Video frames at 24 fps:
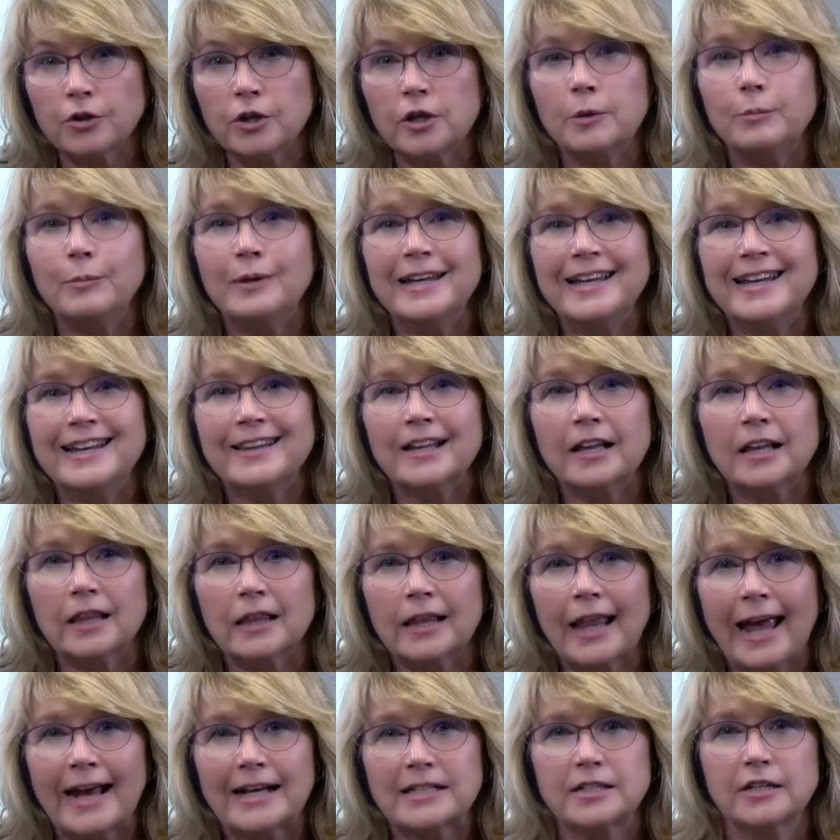you begin the
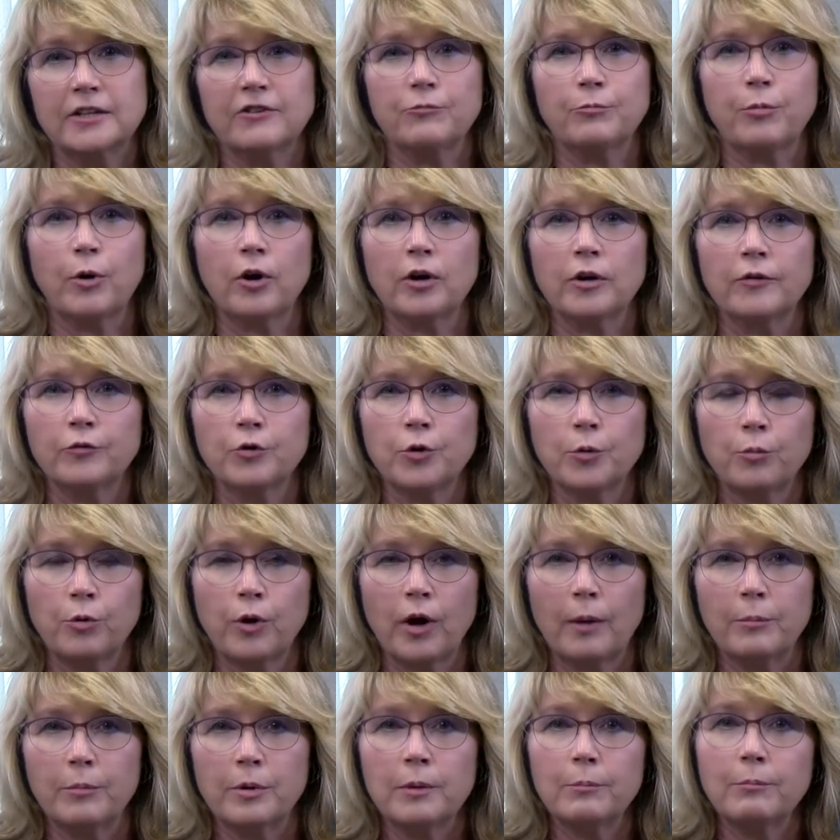laxative part of your prep